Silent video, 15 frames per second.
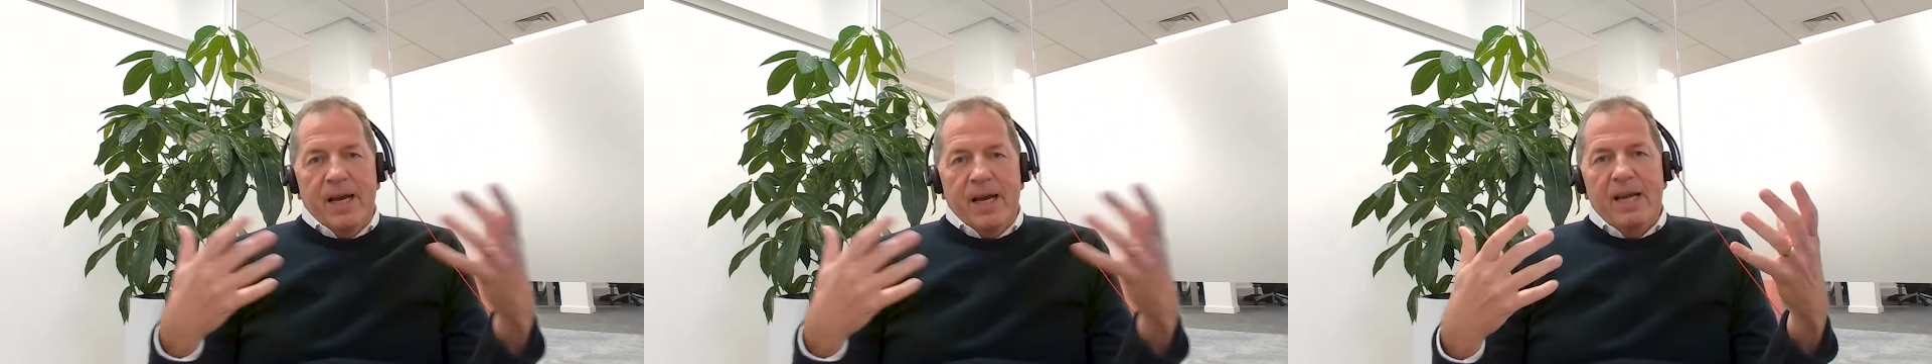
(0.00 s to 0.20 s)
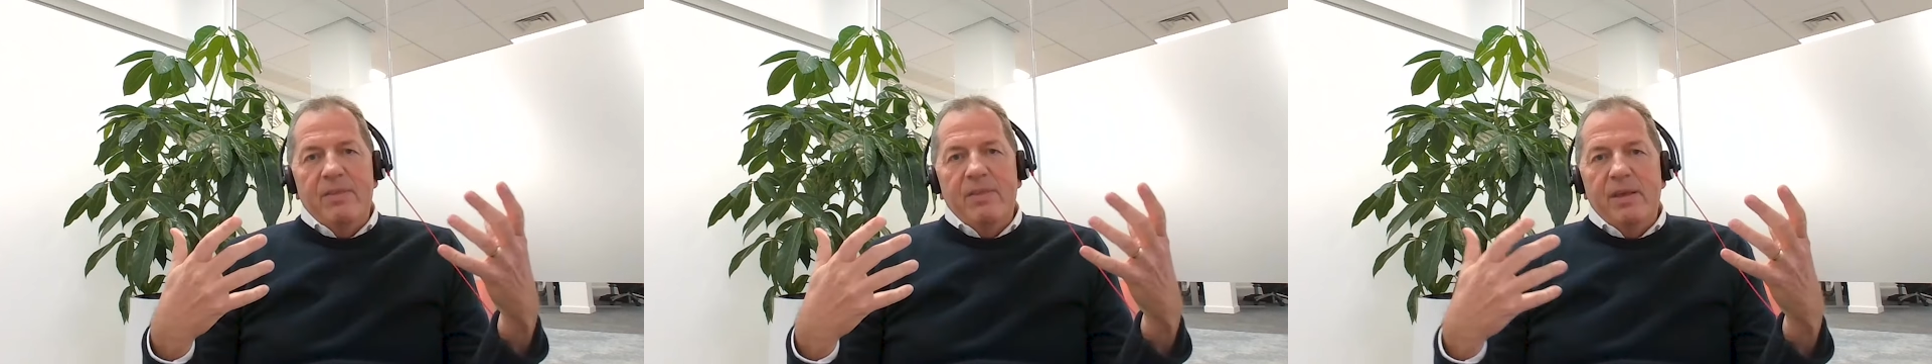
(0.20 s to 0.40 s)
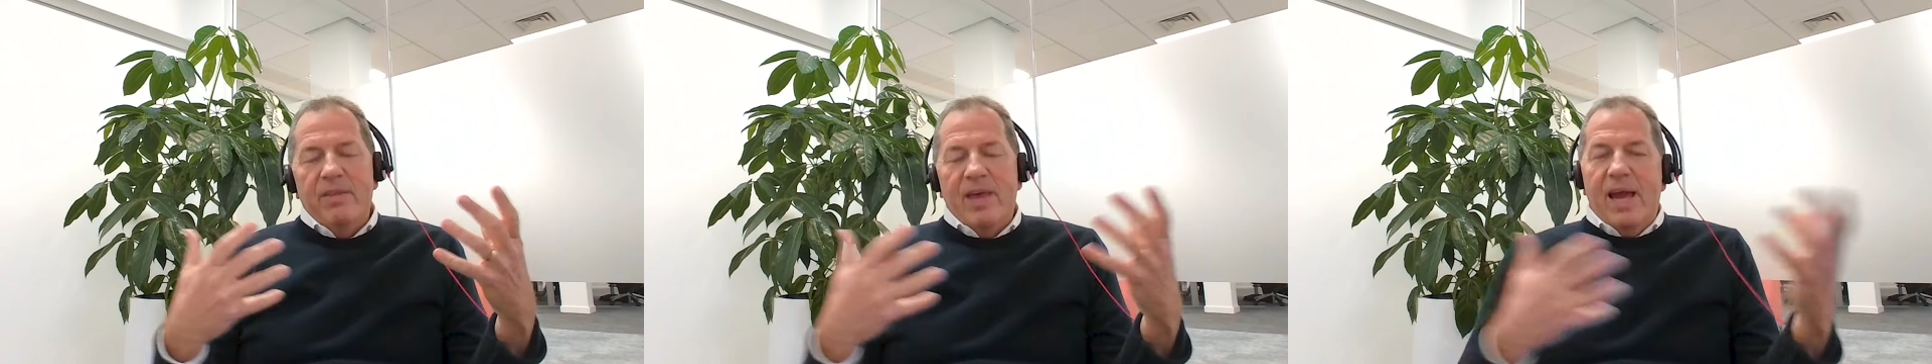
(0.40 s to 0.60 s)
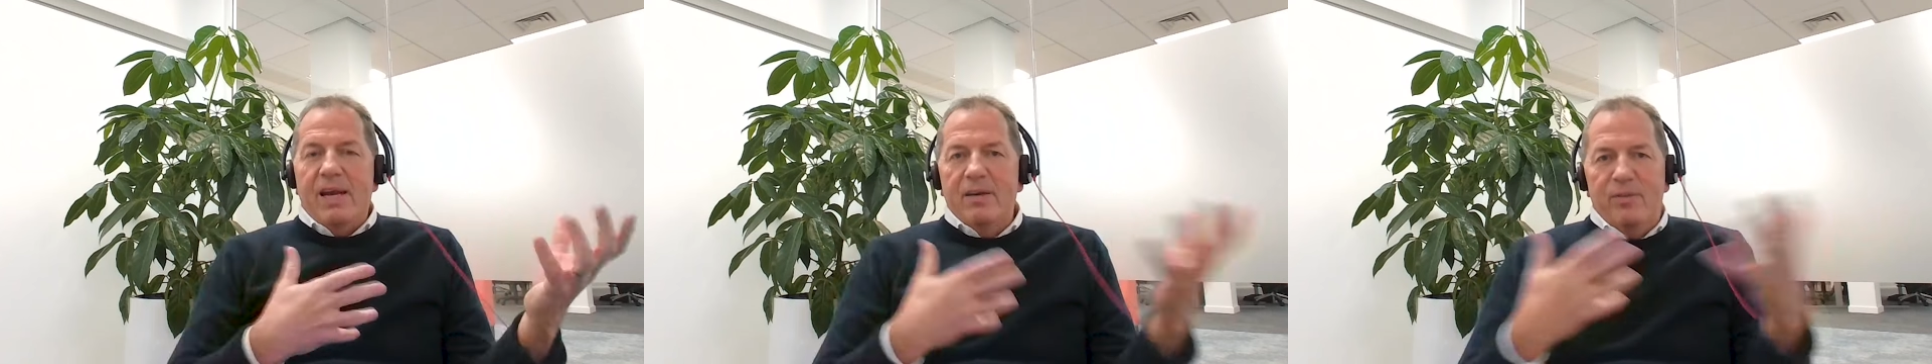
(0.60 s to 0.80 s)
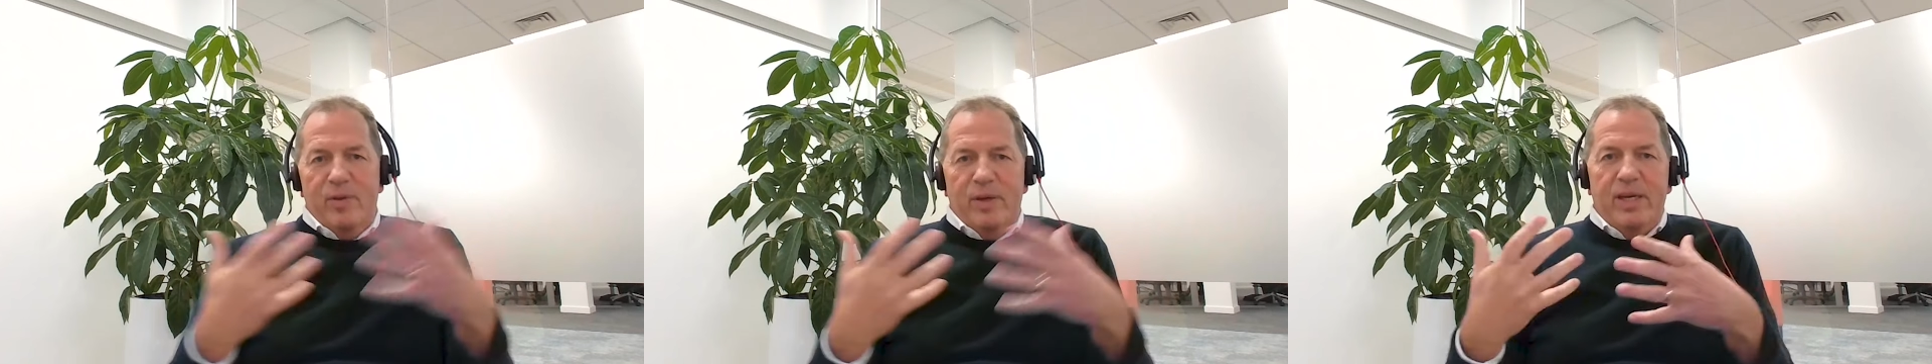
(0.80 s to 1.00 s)
and that
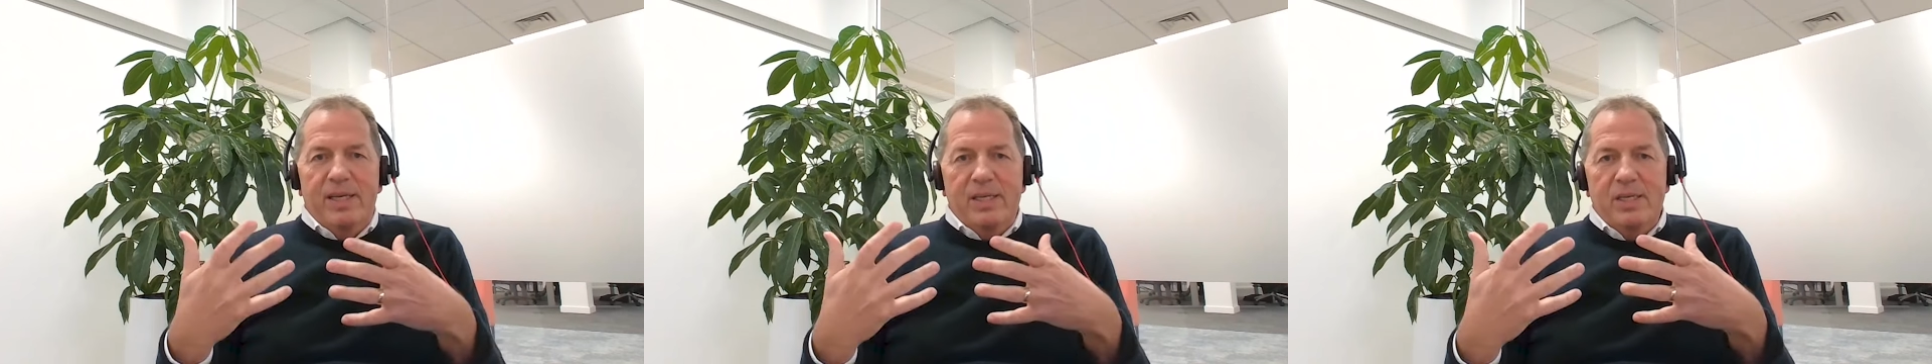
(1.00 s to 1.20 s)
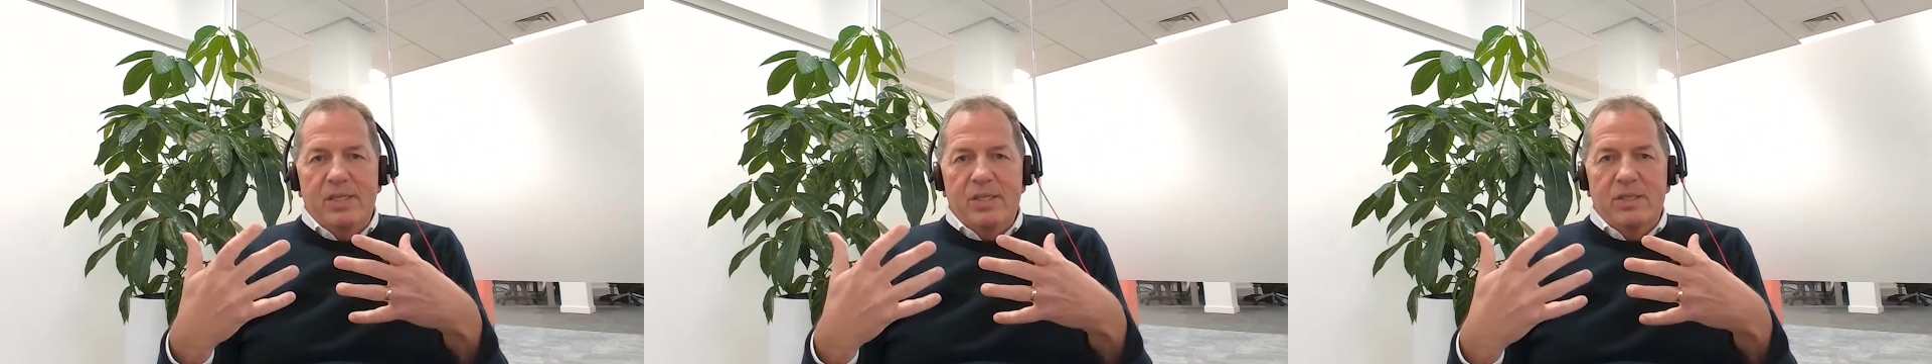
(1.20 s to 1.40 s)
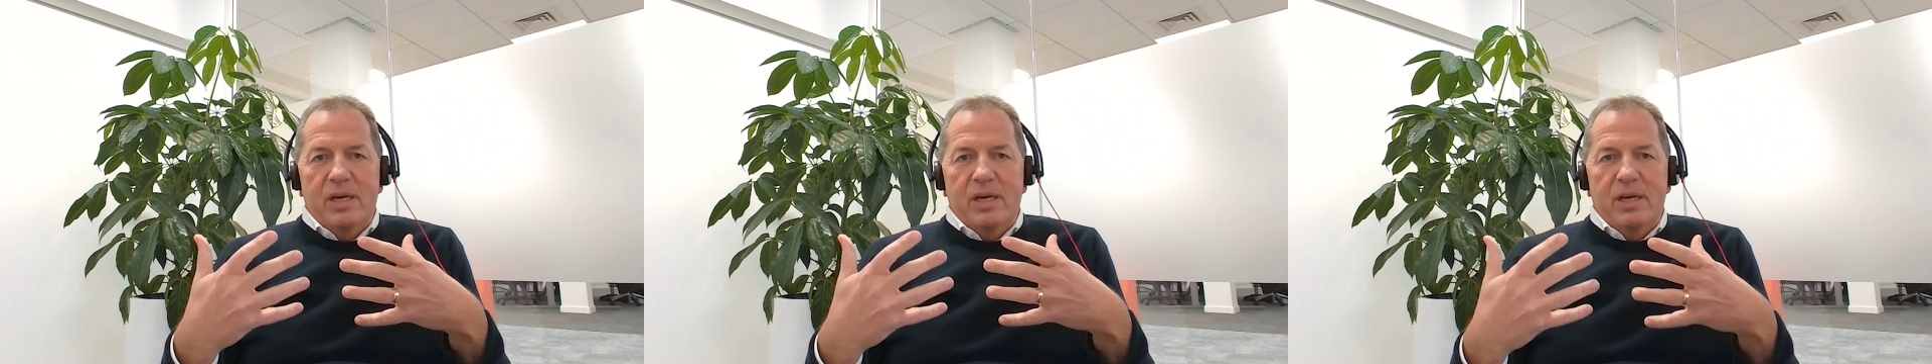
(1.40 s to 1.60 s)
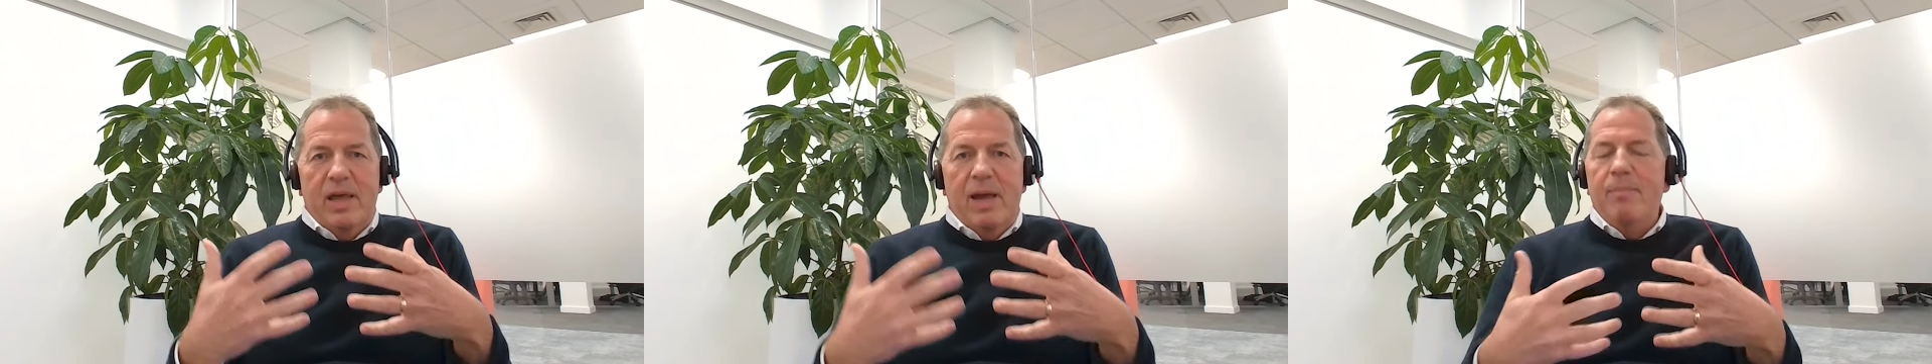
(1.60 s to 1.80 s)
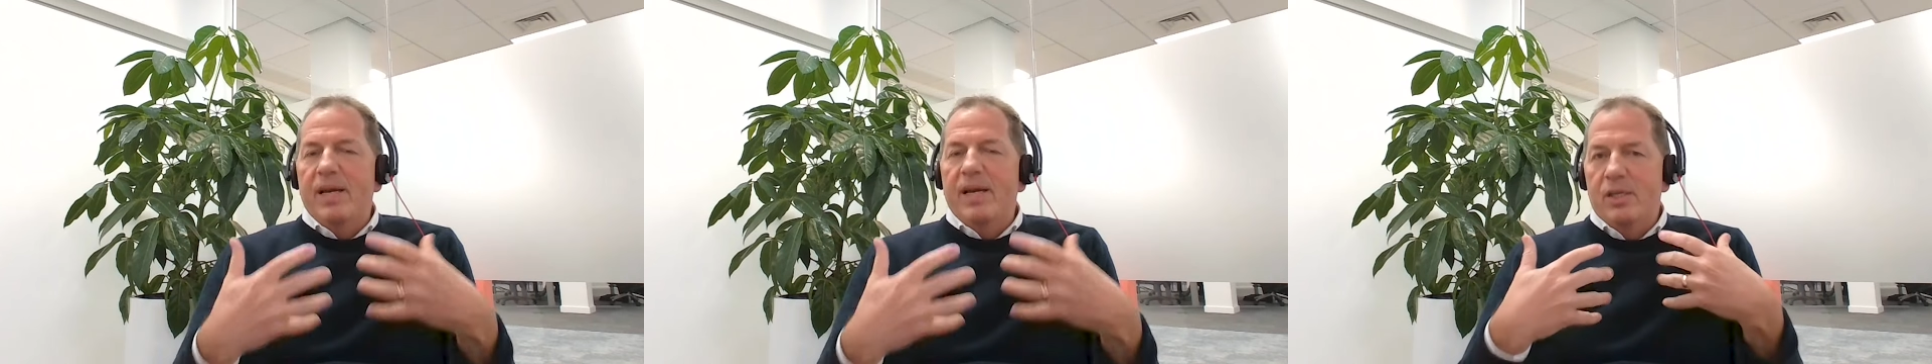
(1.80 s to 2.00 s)
i think is you know
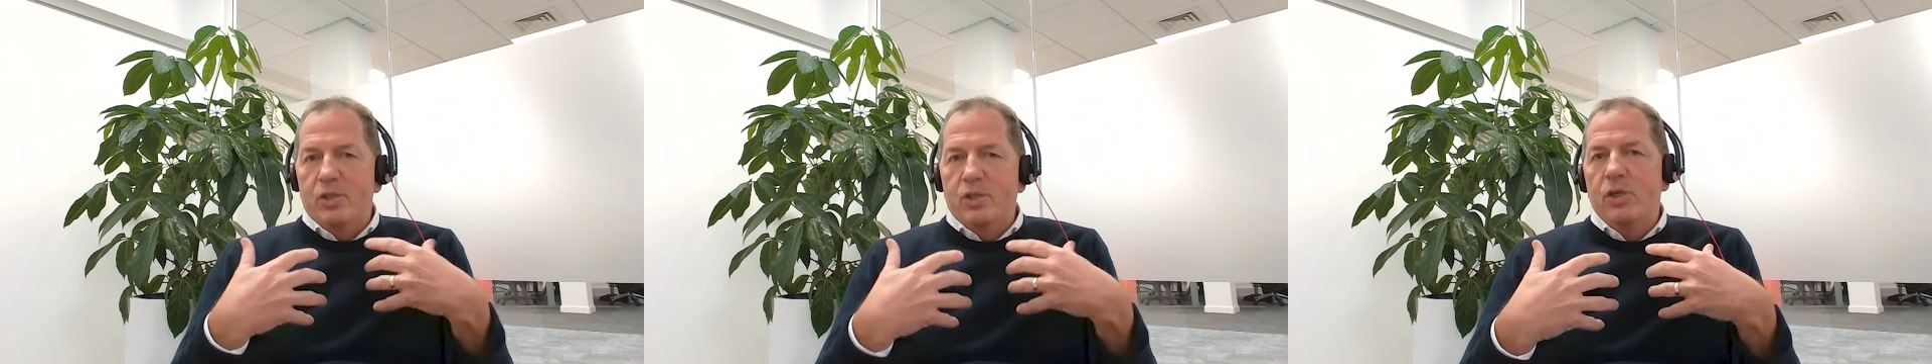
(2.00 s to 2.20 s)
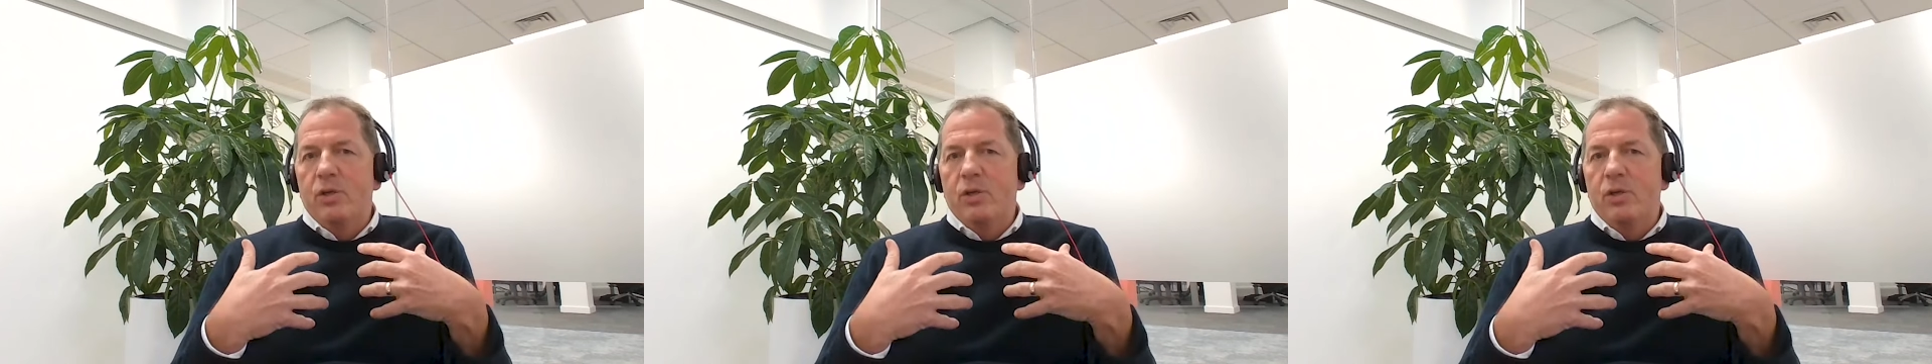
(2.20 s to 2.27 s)
that makes